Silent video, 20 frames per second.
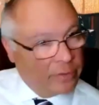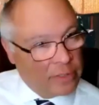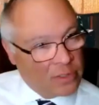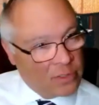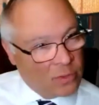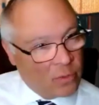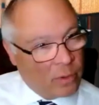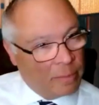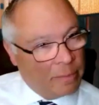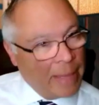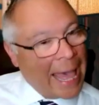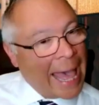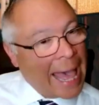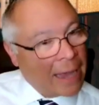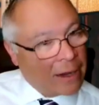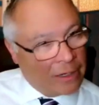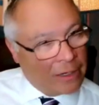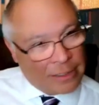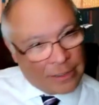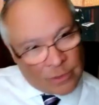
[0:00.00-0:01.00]
the sore
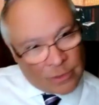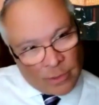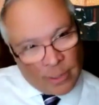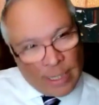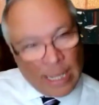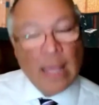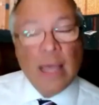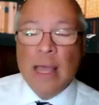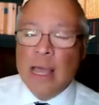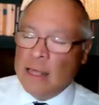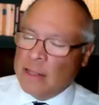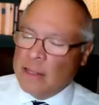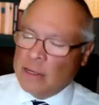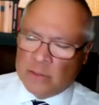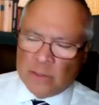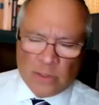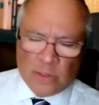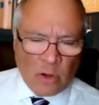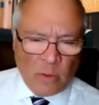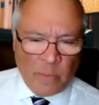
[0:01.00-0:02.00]
back or the sore neck.
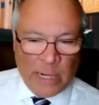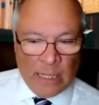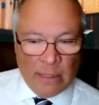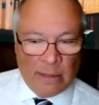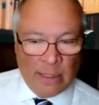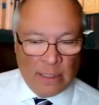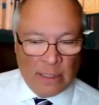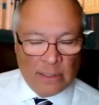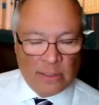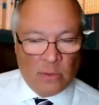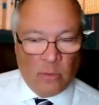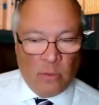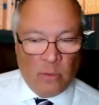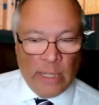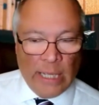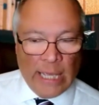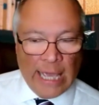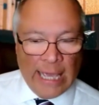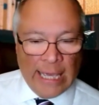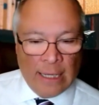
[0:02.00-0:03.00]
There's so many mm-hmm. things that we
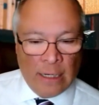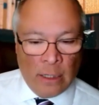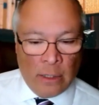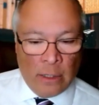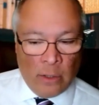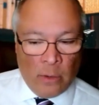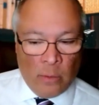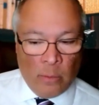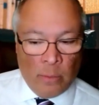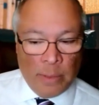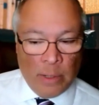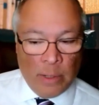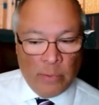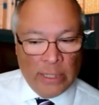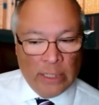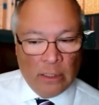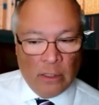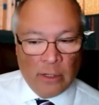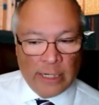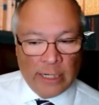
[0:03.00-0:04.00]
can do, but we
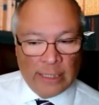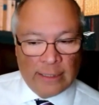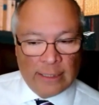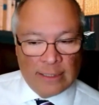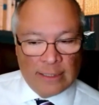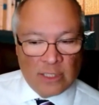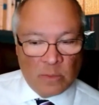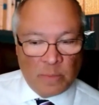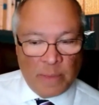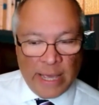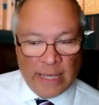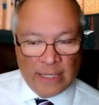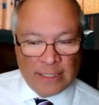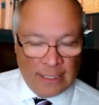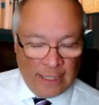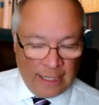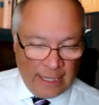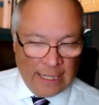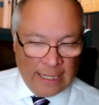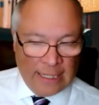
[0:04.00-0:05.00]
look at this space.
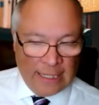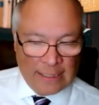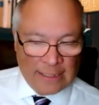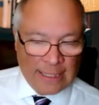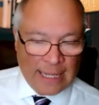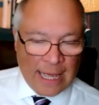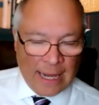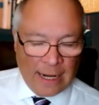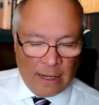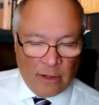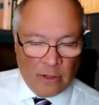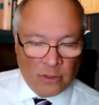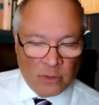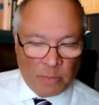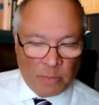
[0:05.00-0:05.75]
And again, this kind of goes